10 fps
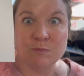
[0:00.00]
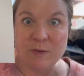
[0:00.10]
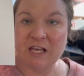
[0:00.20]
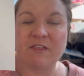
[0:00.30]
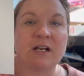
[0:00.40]

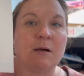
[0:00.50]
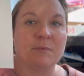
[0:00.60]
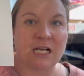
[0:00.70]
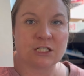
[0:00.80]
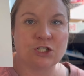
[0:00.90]
pick that up
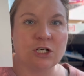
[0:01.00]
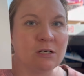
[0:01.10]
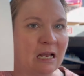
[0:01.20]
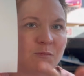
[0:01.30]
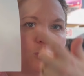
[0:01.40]
next
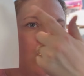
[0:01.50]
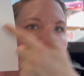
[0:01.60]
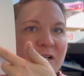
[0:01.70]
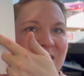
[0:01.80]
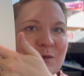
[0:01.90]
year and we'll
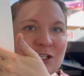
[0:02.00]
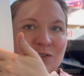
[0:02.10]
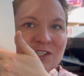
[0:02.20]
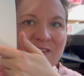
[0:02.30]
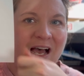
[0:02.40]
already be
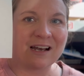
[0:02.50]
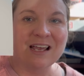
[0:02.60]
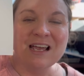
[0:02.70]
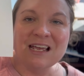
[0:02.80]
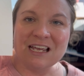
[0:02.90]
used to that
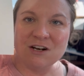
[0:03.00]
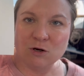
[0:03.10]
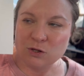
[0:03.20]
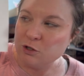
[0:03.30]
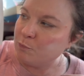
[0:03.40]
in
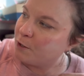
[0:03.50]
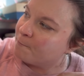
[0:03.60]
our loop.